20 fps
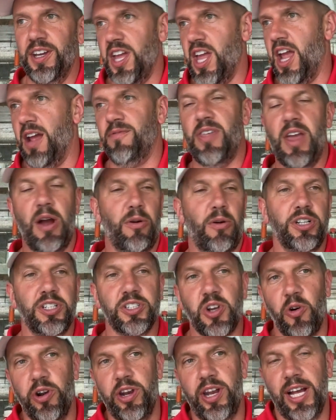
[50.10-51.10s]
if they were just
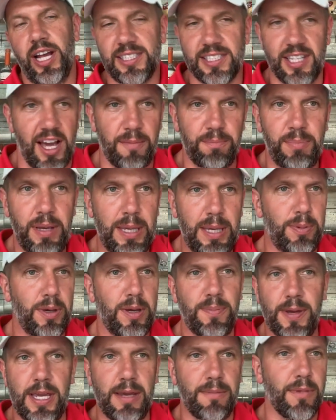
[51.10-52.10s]
going nuts on
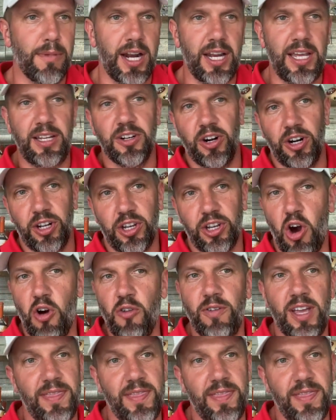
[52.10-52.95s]
PPP money during COVID,